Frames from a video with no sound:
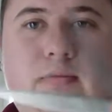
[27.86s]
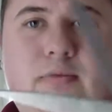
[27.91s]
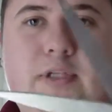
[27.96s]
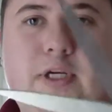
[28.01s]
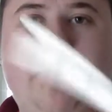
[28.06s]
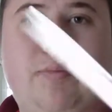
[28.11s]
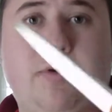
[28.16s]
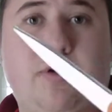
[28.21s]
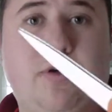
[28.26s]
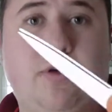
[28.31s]

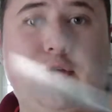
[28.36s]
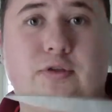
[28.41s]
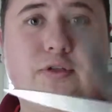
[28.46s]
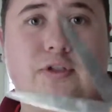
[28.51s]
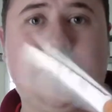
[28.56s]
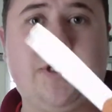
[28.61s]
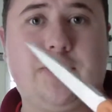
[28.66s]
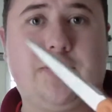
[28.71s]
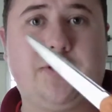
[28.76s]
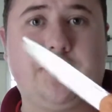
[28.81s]
typical
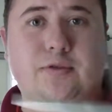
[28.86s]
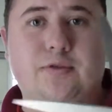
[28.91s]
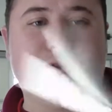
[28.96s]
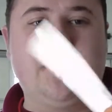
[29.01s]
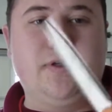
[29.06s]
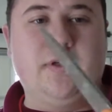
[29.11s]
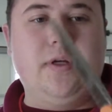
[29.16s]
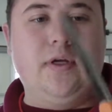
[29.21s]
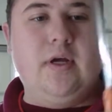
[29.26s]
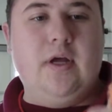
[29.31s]

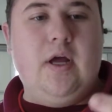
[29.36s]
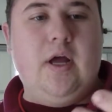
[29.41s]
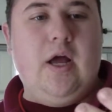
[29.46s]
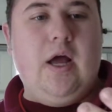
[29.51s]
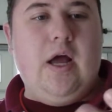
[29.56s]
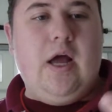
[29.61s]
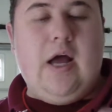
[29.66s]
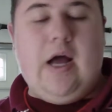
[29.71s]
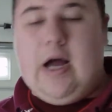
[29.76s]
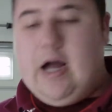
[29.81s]
scissors.
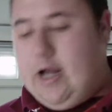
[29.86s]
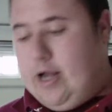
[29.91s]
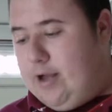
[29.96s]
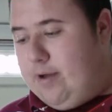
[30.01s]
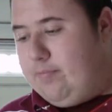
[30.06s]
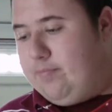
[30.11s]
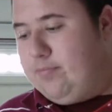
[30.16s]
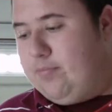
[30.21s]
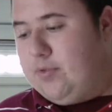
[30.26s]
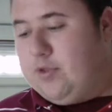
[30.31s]

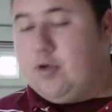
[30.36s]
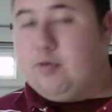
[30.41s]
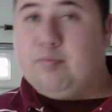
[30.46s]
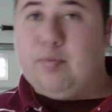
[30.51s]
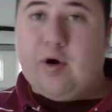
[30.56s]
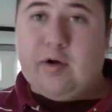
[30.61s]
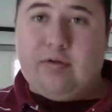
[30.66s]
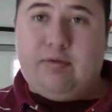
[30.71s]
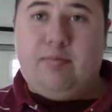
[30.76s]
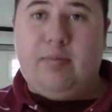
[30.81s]
Um, they're
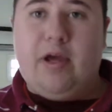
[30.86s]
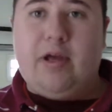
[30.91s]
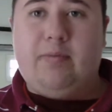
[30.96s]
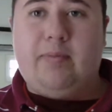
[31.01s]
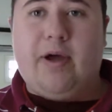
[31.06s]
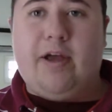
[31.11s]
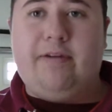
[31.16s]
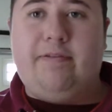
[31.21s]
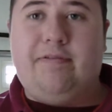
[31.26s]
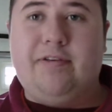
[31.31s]
both made
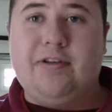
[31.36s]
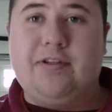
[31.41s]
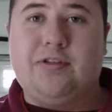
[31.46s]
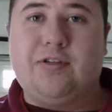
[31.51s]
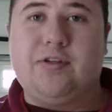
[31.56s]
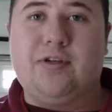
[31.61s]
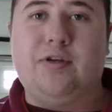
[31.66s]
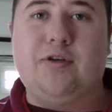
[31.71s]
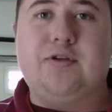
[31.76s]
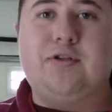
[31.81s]
by
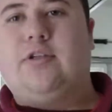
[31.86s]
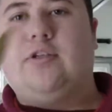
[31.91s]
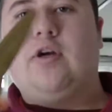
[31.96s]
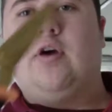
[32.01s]
Fiskars.